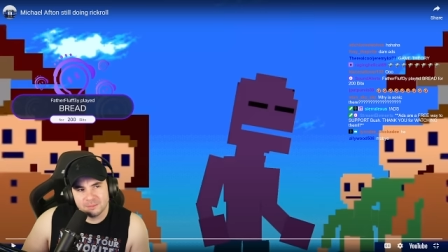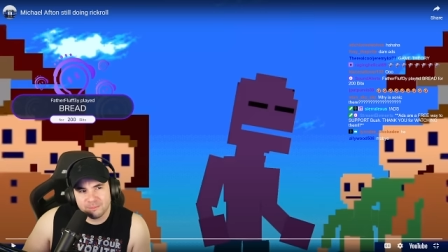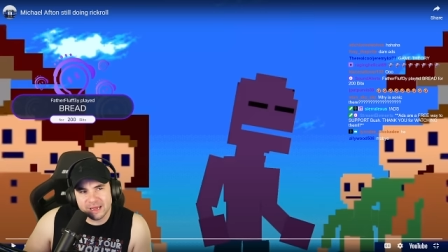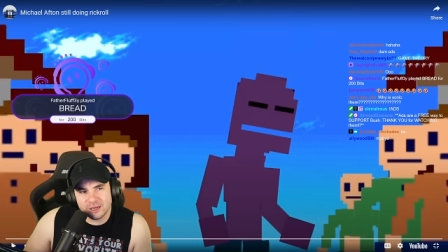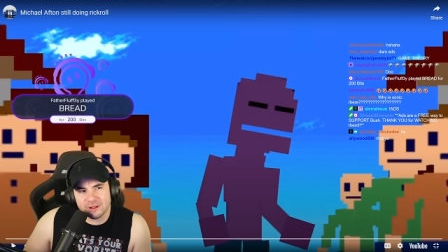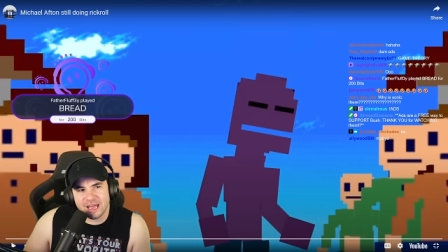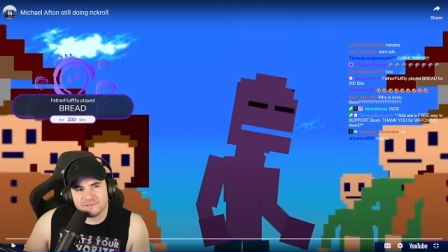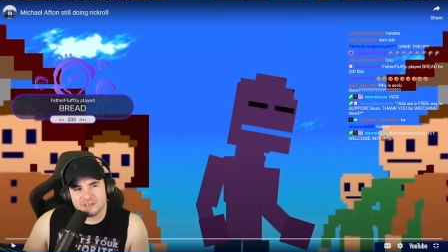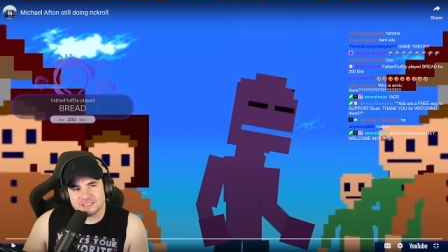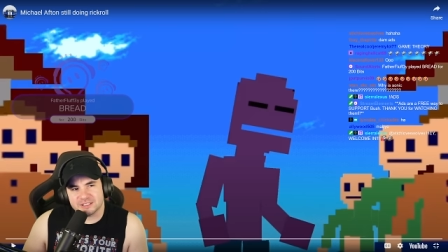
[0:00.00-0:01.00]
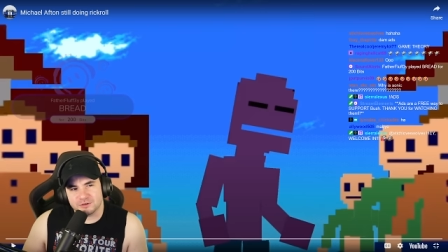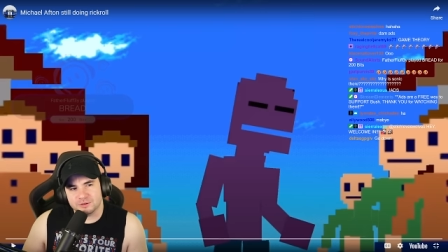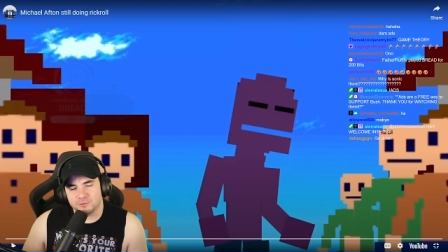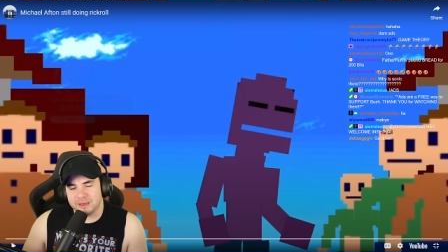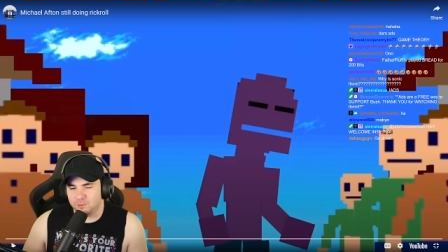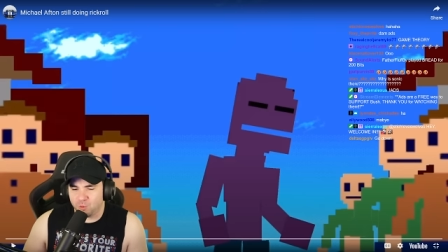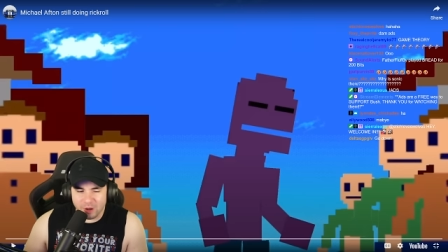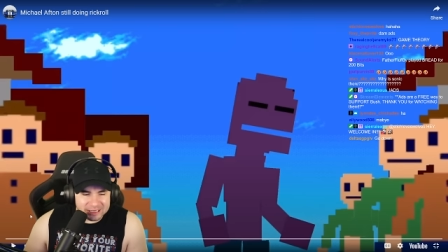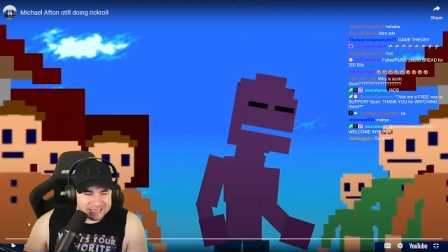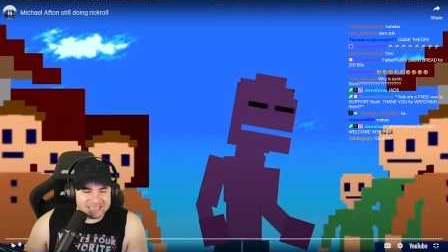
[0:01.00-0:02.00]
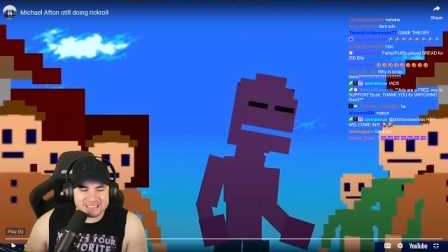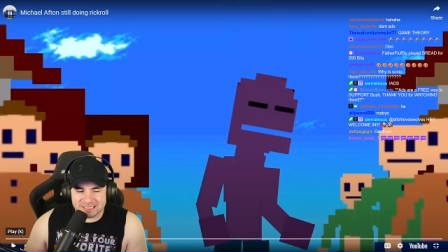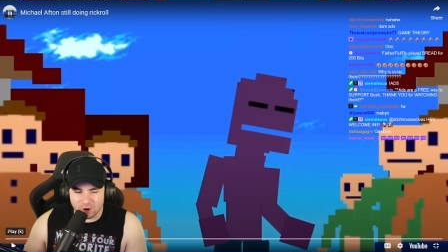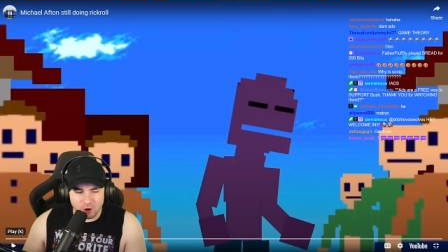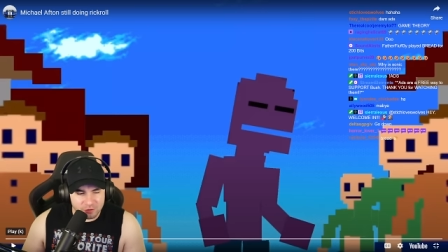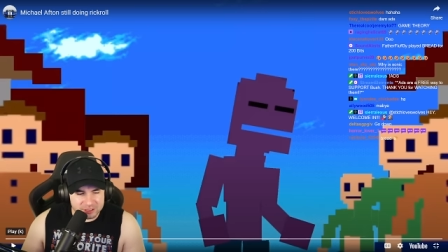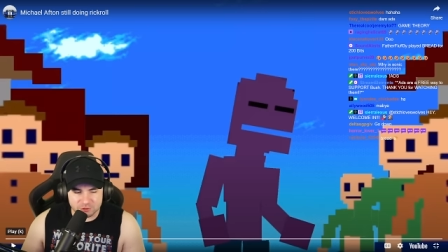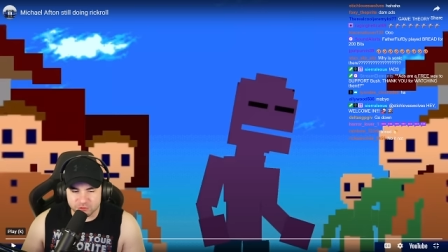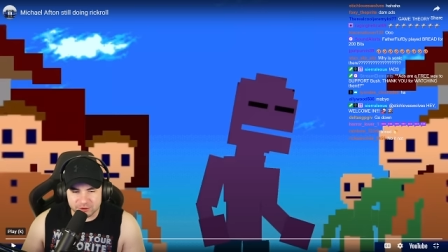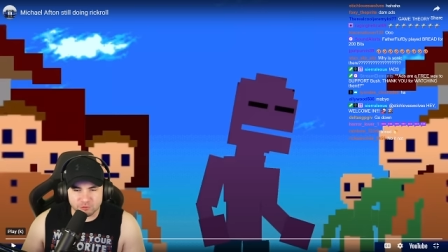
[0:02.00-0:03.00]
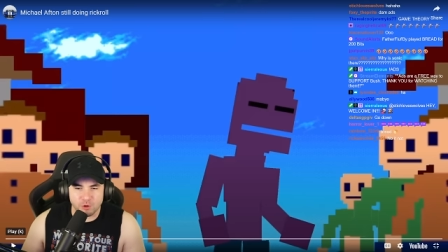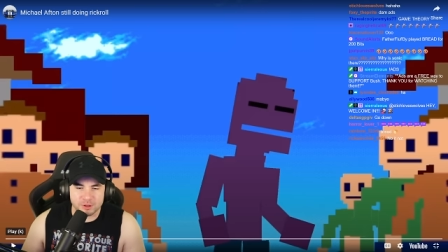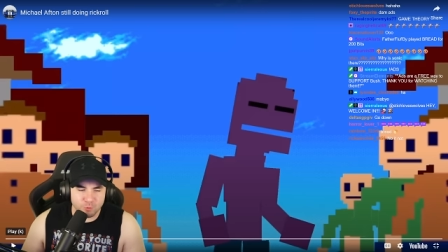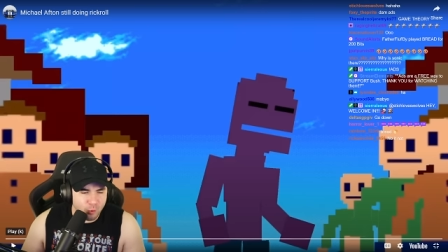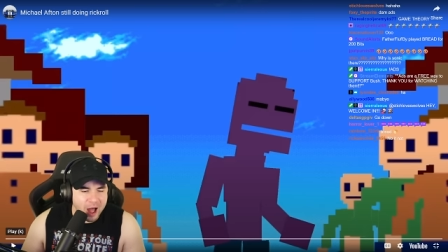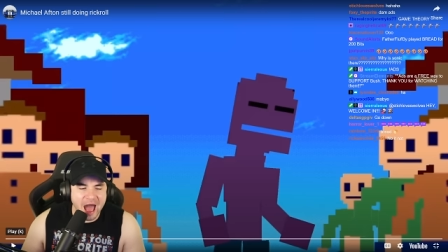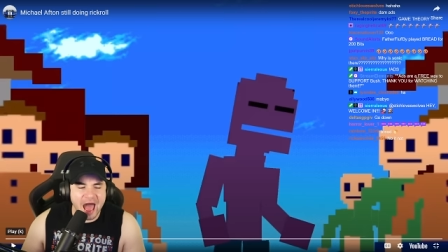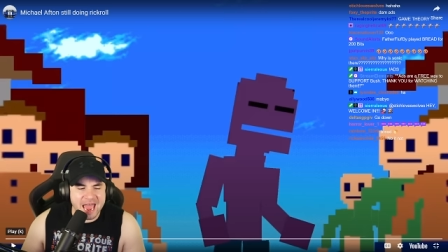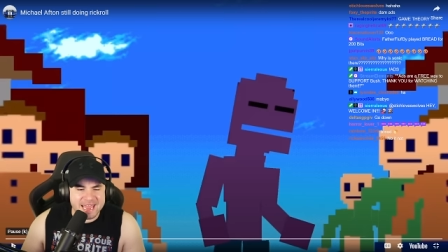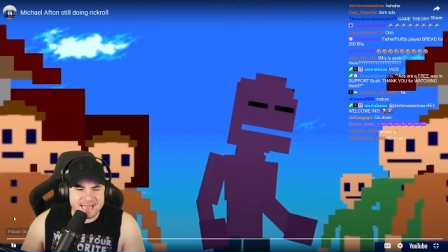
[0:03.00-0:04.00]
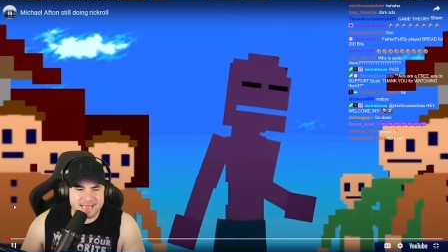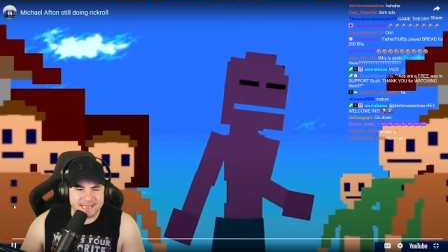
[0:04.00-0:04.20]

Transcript: Michael Afton still. Wait, what is all this rickrolling? Why?